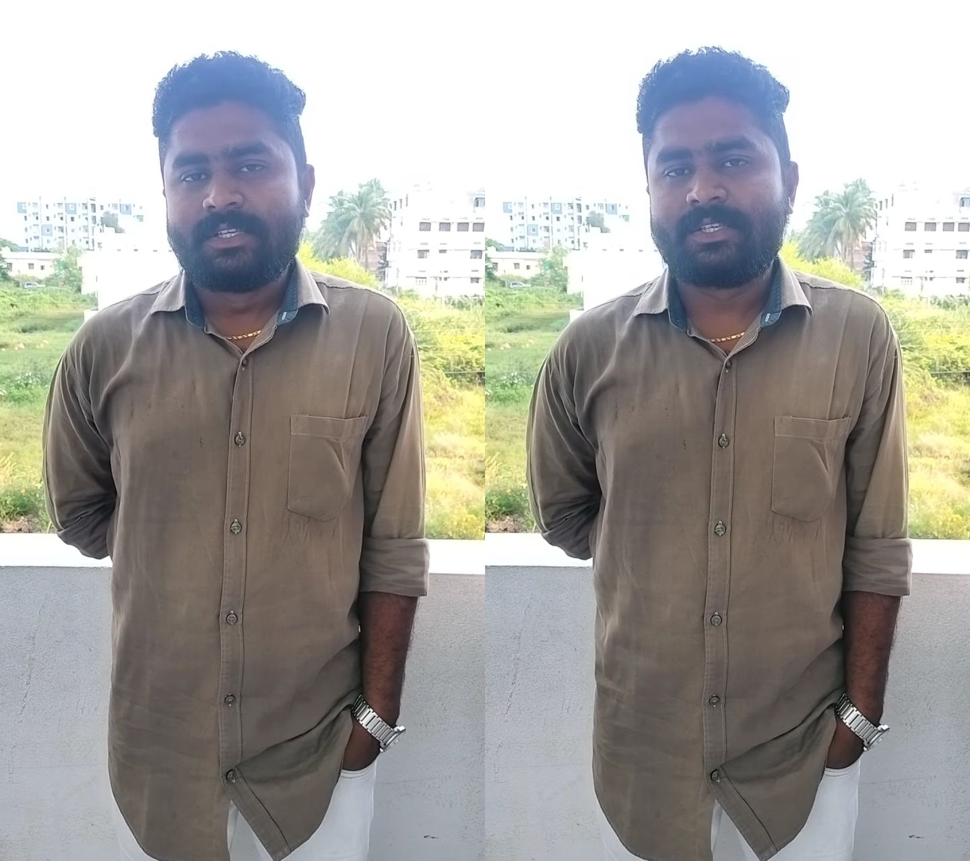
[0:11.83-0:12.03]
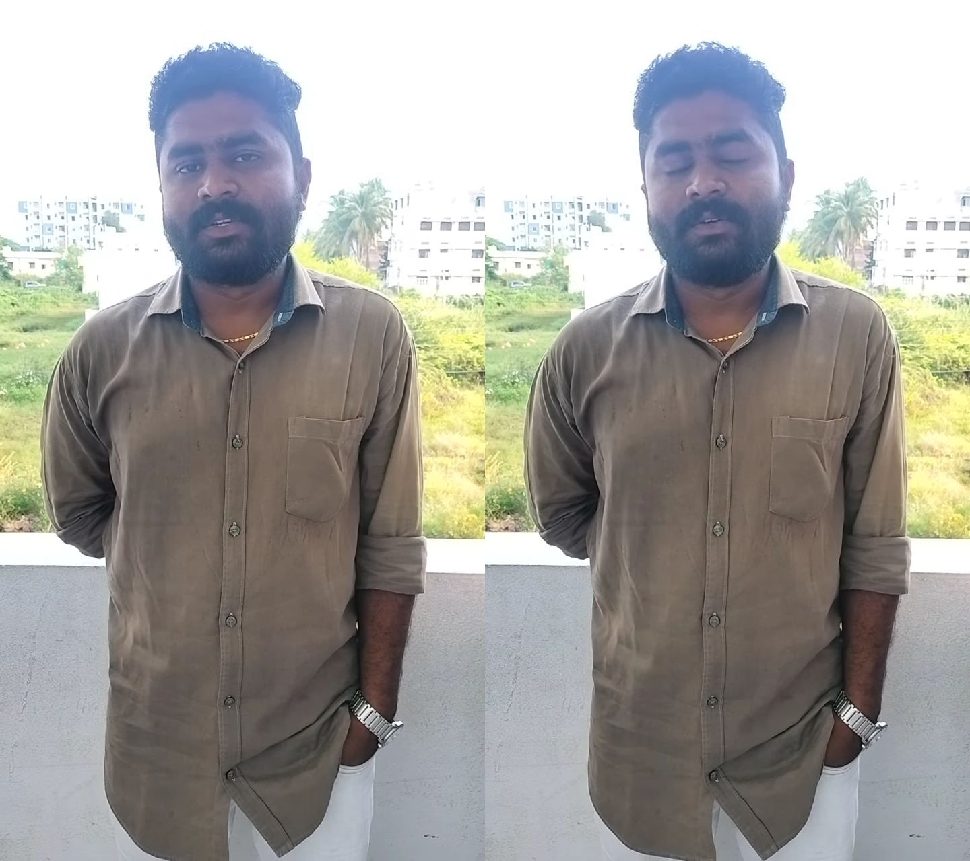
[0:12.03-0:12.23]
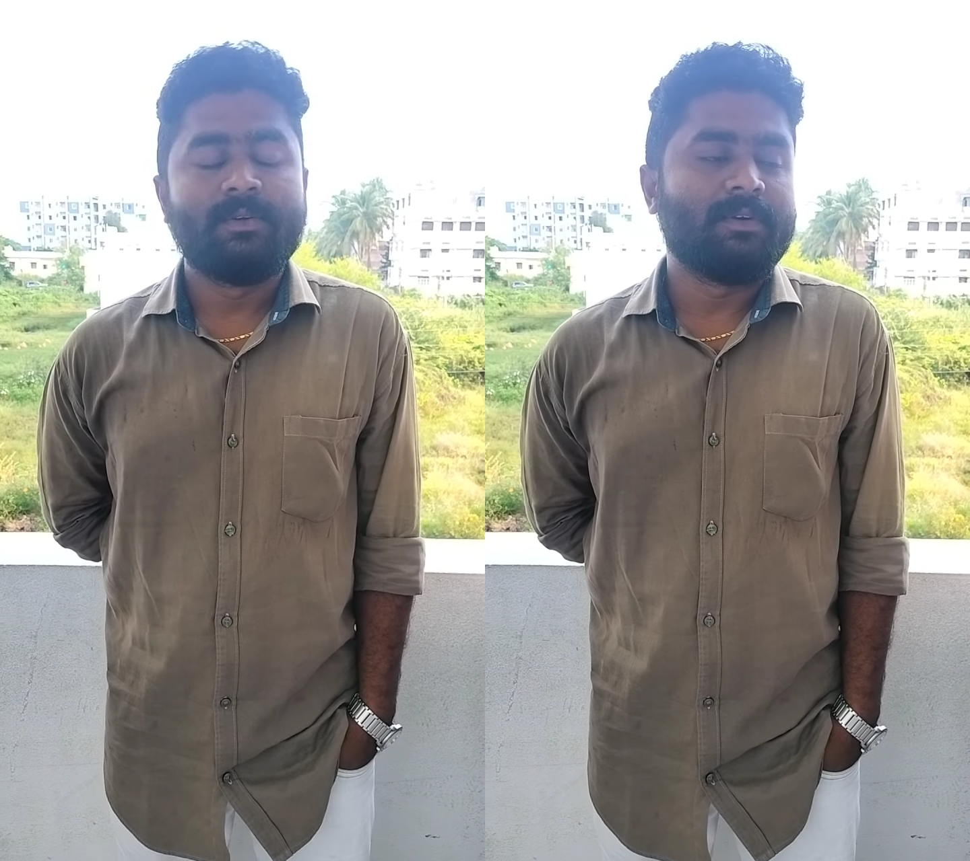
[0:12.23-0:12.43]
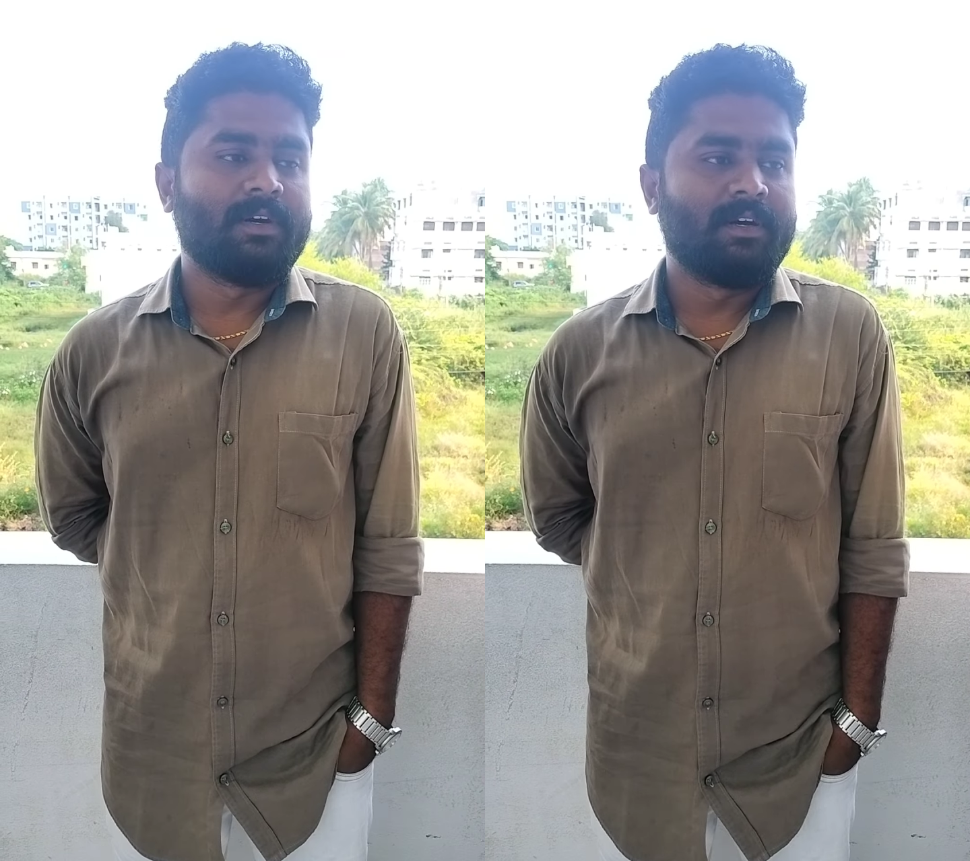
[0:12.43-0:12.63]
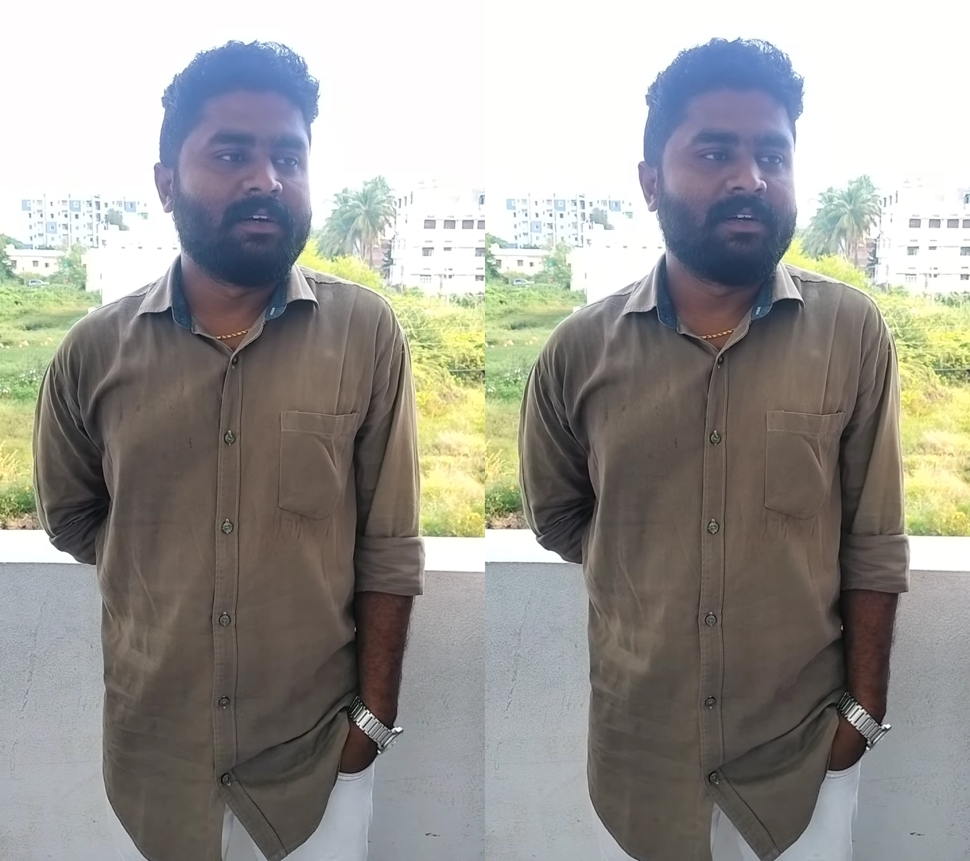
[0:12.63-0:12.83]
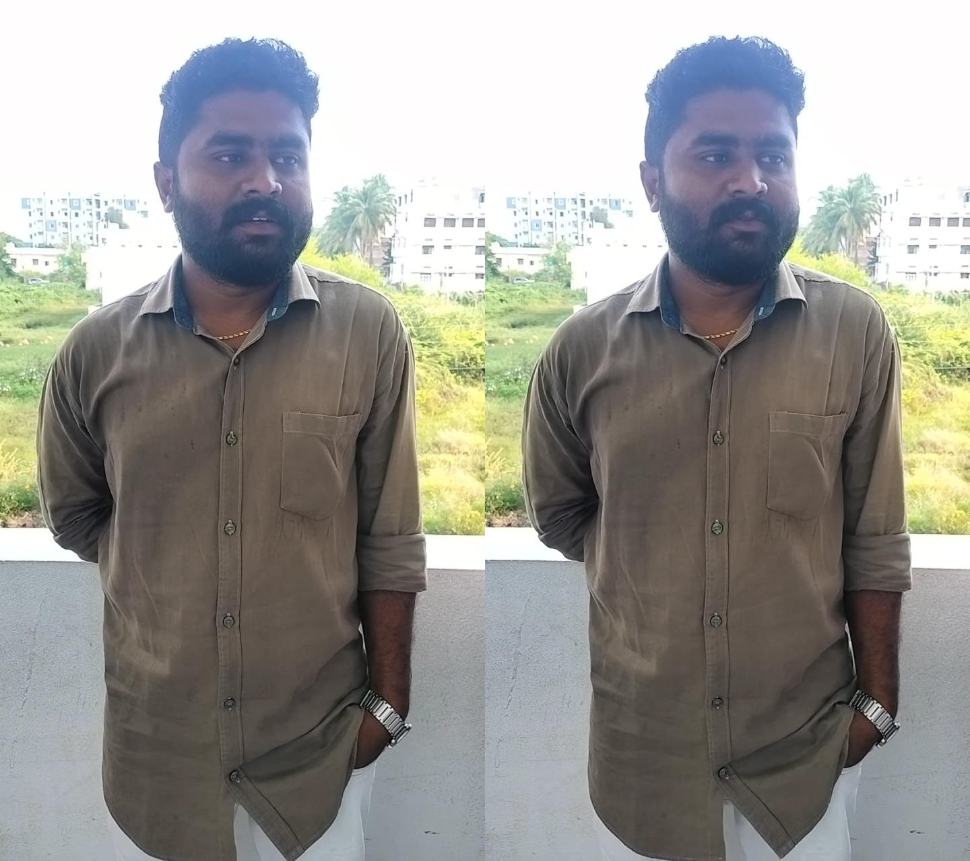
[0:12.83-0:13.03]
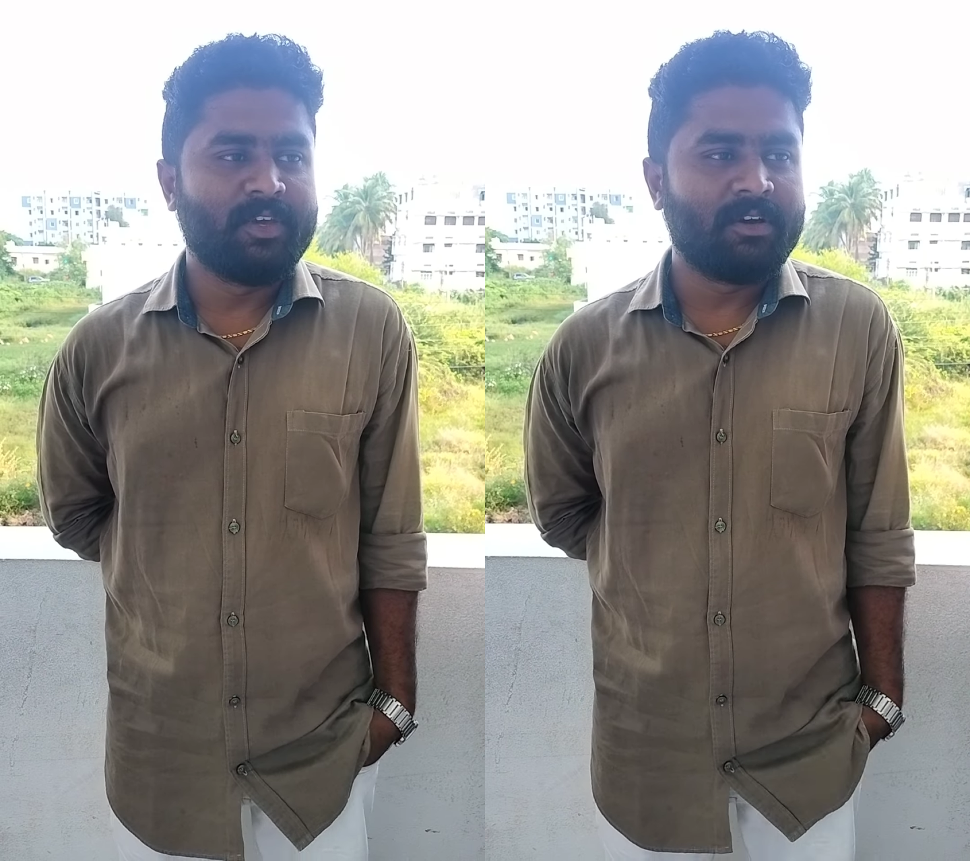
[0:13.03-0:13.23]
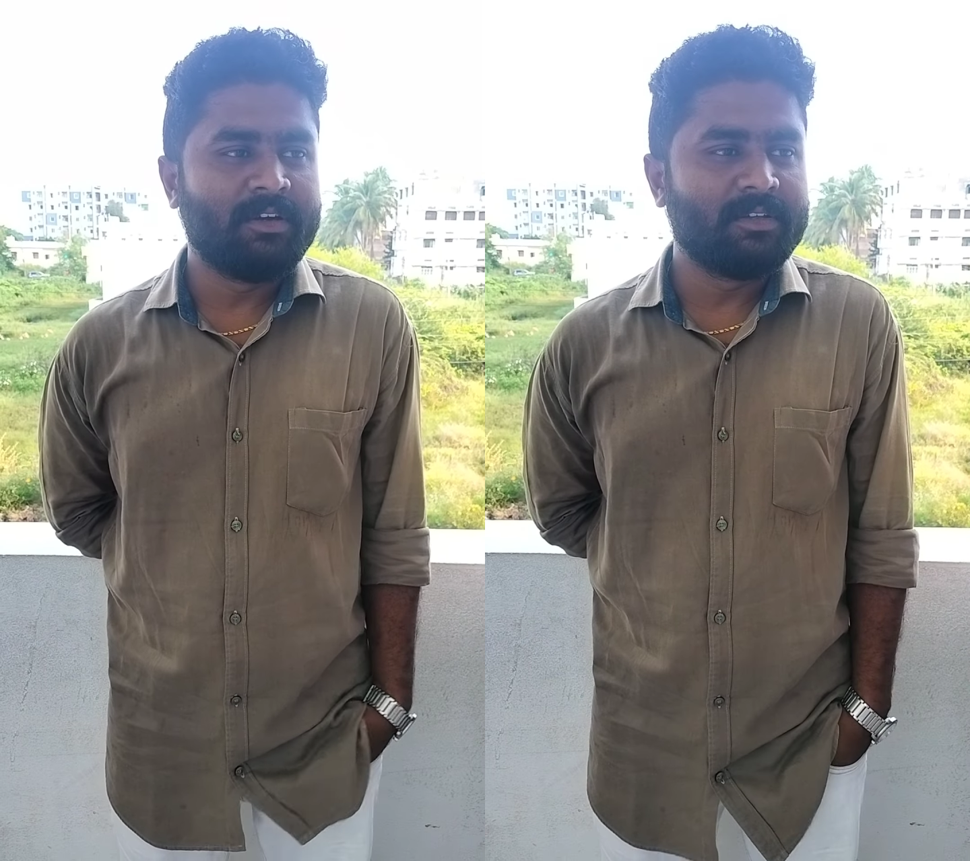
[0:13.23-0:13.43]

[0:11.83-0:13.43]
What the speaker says: So, we all